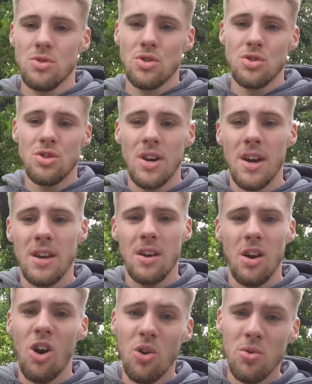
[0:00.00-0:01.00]
check
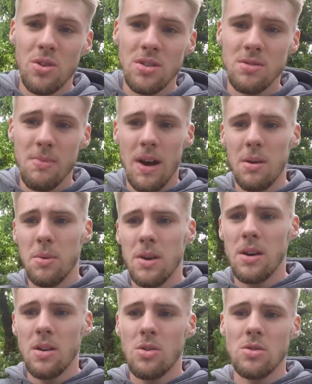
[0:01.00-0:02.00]
owners maybe,
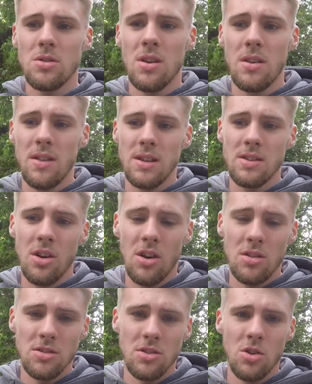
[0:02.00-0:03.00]
because these
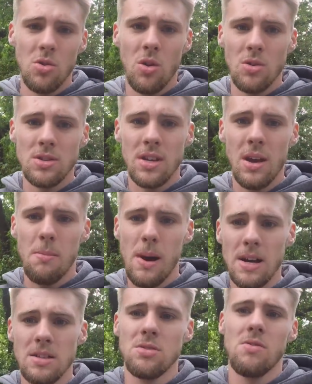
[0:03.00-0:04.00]
cars do like to get
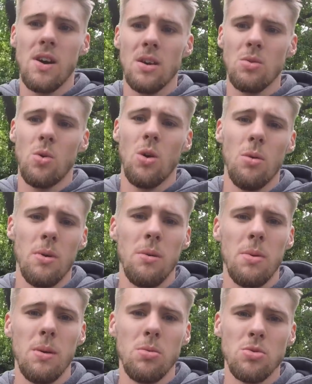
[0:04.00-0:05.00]
passed around quite a bit.
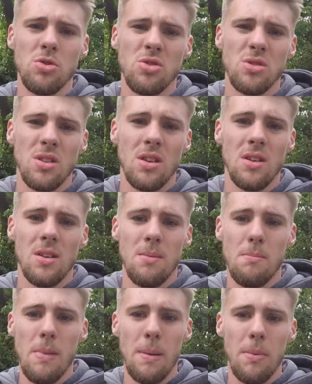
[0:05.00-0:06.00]
People just
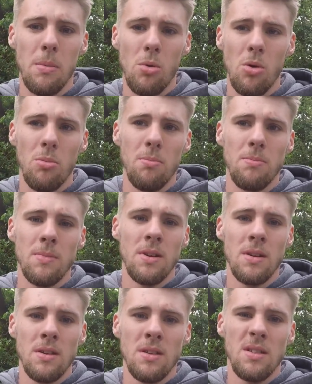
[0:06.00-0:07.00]
map them up
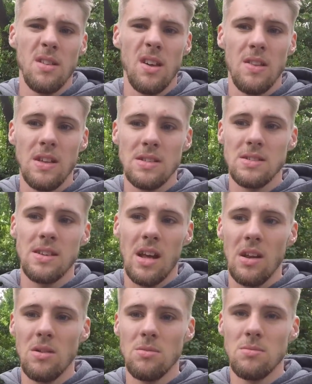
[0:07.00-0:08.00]
and then sell
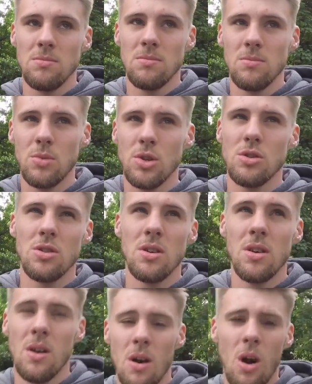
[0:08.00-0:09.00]
them, which
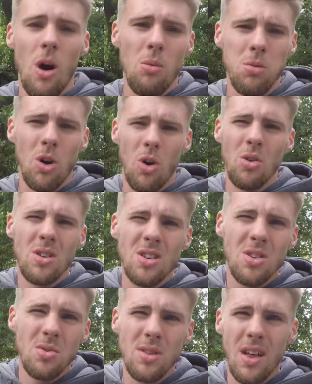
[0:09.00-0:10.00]
I'm kind of
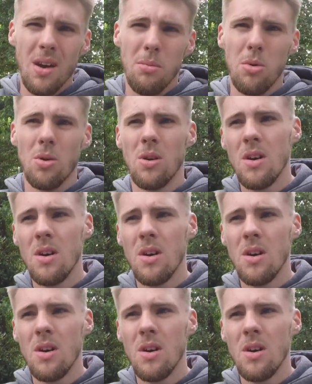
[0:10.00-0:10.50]
doing that, but